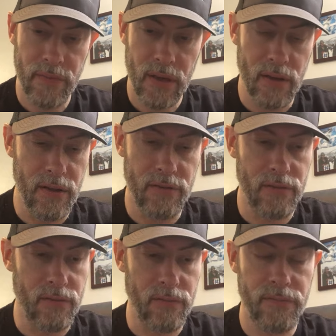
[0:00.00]
and this
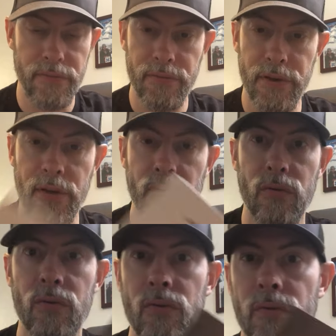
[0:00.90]
is a freaking
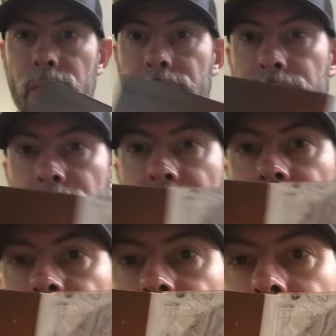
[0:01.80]
cool
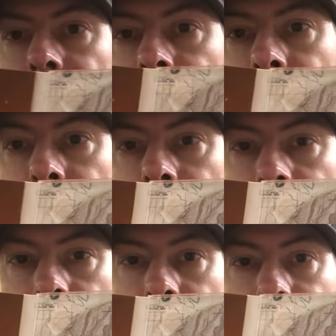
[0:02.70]
package
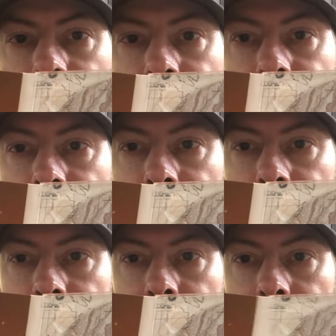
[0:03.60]
on this CD.